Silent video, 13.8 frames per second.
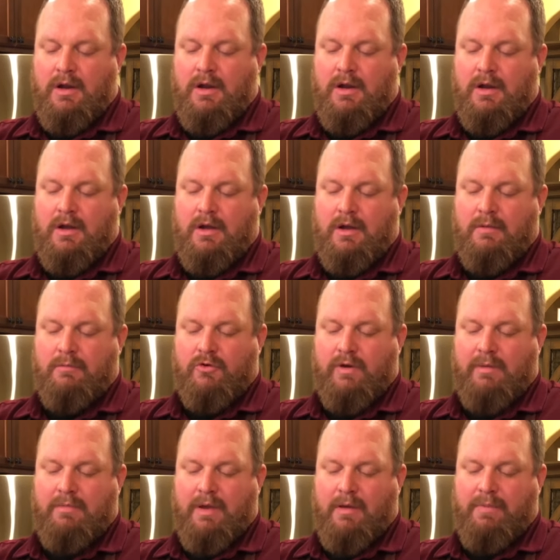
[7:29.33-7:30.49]
um,
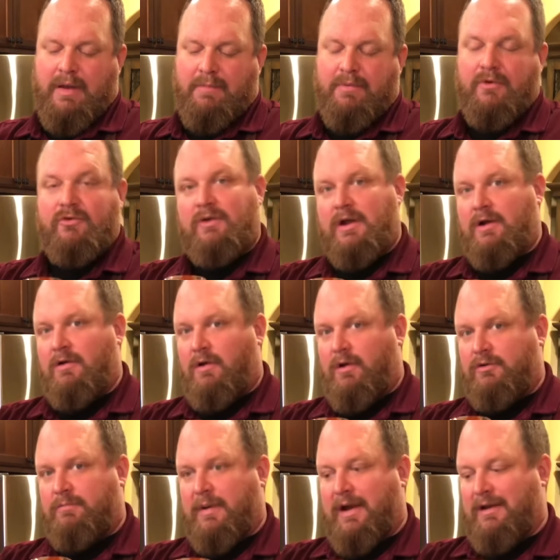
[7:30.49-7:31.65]
green bell peppers, and
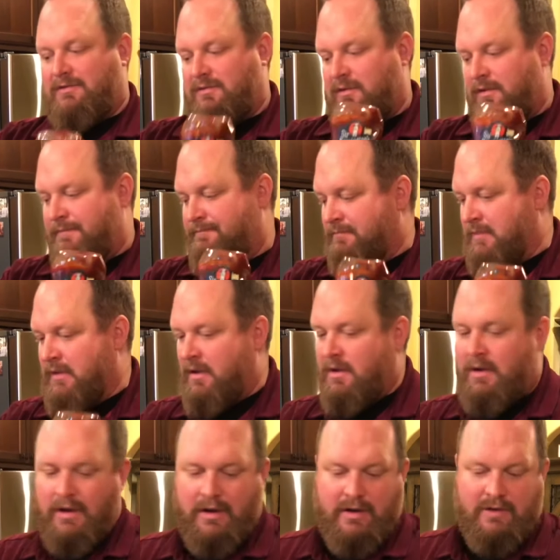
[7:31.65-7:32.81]
allspice.
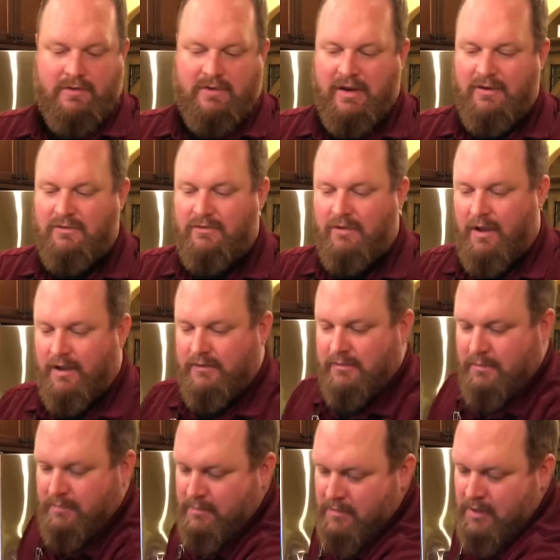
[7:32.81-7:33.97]
And it tastes
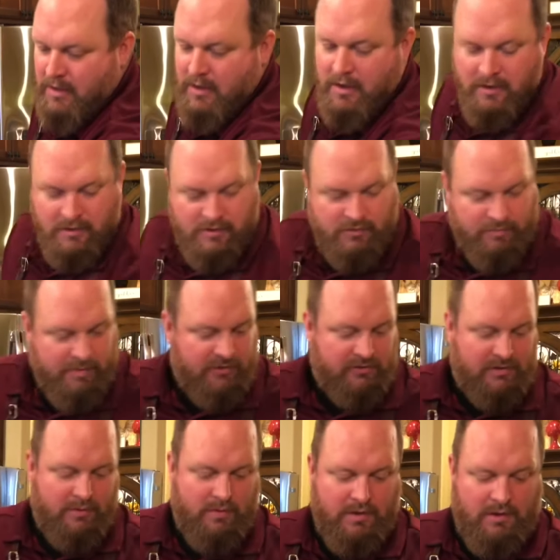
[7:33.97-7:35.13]
awesome,
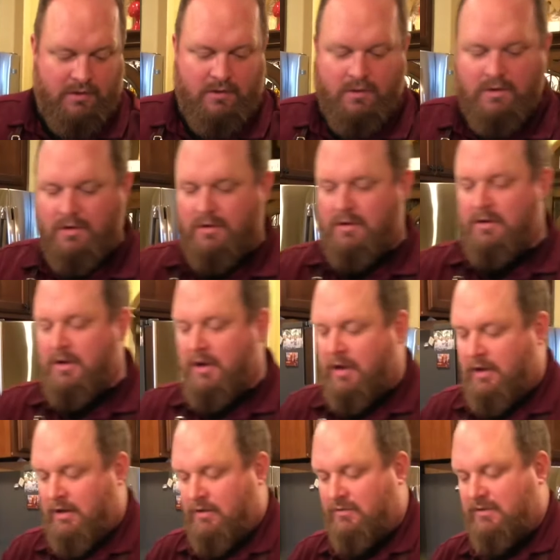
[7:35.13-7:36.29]
especially when you
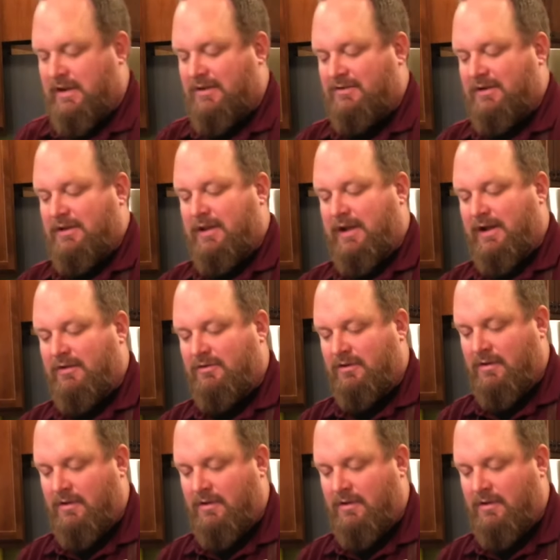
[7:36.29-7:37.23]
use it as a glaze.